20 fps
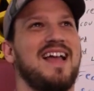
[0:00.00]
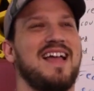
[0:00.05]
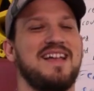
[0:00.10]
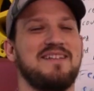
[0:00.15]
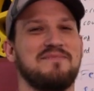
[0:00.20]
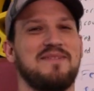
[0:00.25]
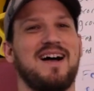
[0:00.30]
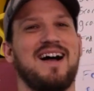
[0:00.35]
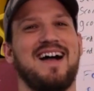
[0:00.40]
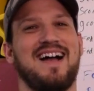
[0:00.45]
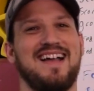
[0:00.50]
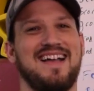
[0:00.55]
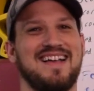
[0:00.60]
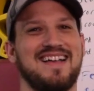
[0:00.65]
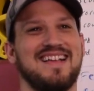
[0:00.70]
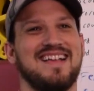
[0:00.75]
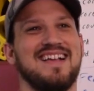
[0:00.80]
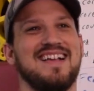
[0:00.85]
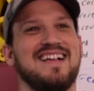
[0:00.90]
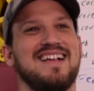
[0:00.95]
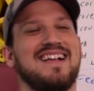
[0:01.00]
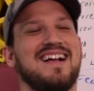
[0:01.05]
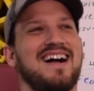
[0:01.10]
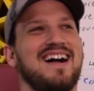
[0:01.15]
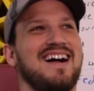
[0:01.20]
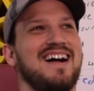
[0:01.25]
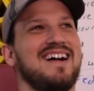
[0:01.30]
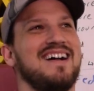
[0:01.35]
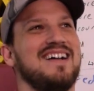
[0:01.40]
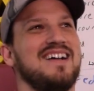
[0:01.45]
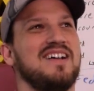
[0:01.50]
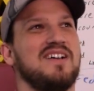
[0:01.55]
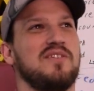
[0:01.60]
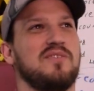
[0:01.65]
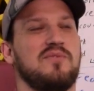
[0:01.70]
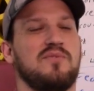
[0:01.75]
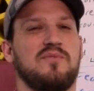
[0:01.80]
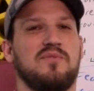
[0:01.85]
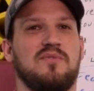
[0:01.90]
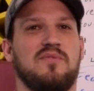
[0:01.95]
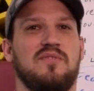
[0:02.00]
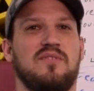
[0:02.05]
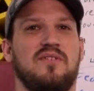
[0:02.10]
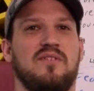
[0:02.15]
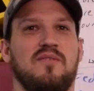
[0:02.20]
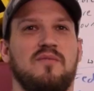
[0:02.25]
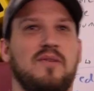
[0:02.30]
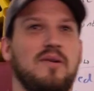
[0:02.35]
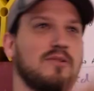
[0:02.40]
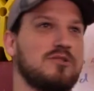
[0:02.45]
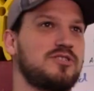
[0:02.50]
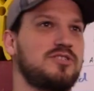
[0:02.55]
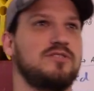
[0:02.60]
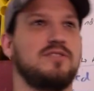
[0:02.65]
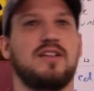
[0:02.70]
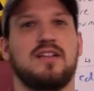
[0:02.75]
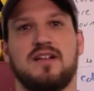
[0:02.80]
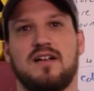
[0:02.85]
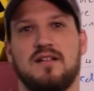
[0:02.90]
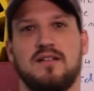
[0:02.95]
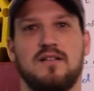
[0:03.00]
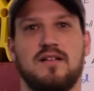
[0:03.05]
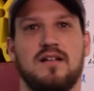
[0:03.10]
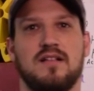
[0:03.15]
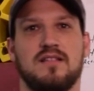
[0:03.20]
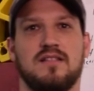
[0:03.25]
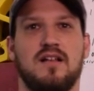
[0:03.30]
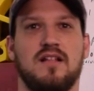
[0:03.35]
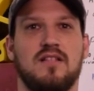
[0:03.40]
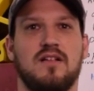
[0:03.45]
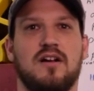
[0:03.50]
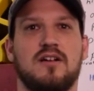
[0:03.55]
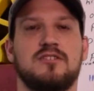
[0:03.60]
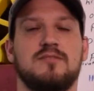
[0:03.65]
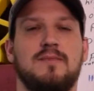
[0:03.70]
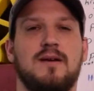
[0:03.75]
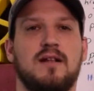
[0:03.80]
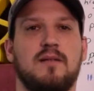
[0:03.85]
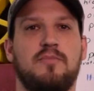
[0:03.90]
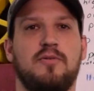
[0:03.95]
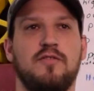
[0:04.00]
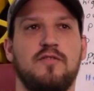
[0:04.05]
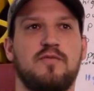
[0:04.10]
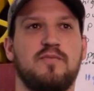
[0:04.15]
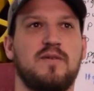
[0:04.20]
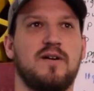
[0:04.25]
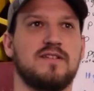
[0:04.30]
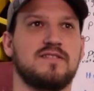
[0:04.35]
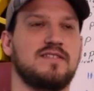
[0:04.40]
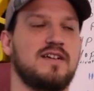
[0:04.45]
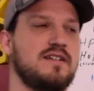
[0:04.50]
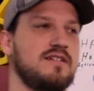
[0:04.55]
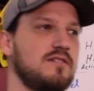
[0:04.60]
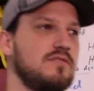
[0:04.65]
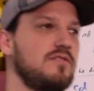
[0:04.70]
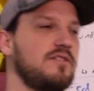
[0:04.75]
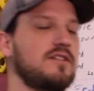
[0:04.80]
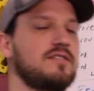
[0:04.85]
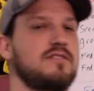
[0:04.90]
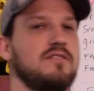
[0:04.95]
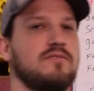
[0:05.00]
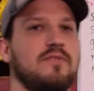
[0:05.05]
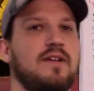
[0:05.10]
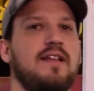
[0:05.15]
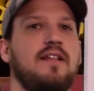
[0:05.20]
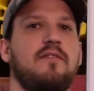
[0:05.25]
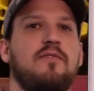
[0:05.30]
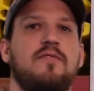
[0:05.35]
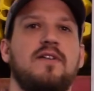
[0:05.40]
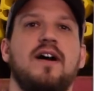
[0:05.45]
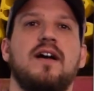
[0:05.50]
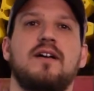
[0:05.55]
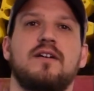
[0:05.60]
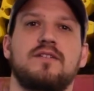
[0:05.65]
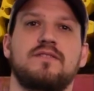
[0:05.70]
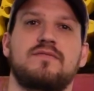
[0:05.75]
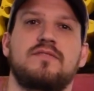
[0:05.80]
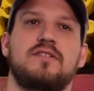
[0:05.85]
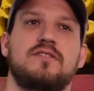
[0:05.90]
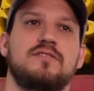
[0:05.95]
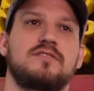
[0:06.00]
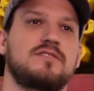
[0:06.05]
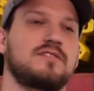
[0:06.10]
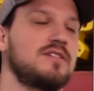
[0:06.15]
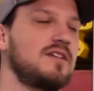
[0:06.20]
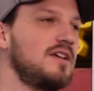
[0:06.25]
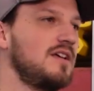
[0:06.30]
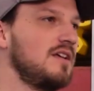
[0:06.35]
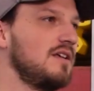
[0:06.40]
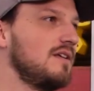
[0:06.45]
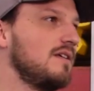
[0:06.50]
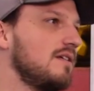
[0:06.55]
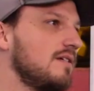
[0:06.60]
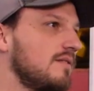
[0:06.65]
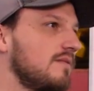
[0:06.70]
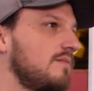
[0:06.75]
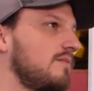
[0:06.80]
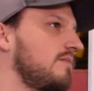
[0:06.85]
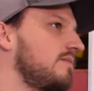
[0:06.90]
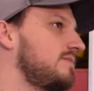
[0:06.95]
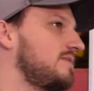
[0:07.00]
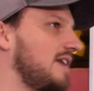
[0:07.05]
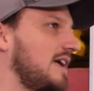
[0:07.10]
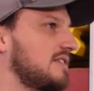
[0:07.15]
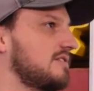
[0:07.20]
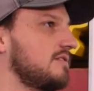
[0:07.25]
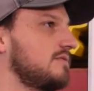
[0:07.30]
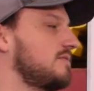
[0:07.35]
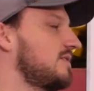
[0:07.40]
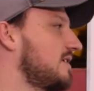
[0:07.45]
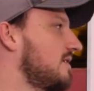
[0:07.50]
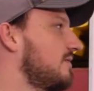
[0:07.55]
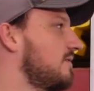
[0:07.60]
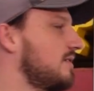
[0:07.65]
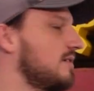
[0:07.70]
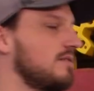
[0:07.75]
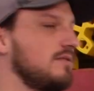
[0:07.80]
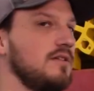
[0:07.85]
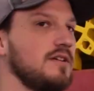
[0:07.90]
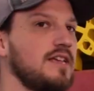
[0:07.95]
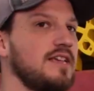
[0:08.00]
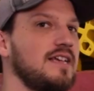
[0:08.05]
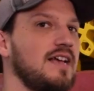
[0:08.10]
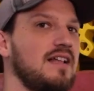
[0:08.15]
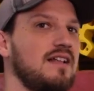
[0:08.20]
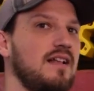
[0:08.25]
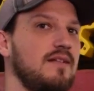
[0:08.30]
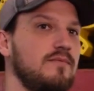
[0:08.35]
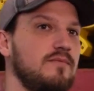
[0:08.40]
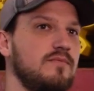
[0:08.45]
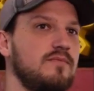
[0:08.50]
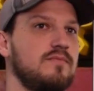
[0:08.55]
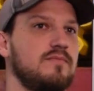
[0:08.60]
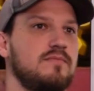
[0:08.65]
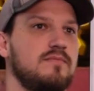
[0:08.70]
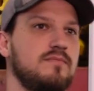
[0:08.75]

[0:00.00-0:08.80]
aim high. Uh, we were shooting a, a, a, large amount of poof balls that year. Look at the rate of fire of those. That's what we were, we were looking at, and